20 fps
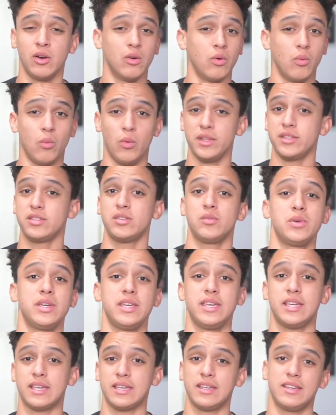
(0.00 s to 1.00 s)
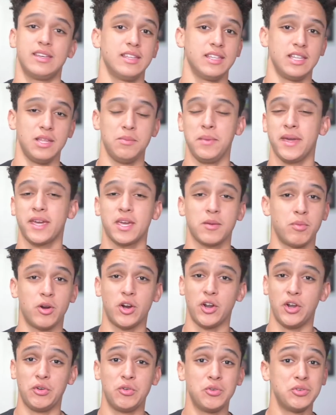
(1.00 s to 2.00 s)
once a week. Then make it
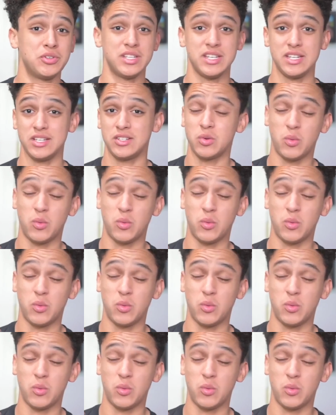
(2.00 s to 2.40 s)
part of your routine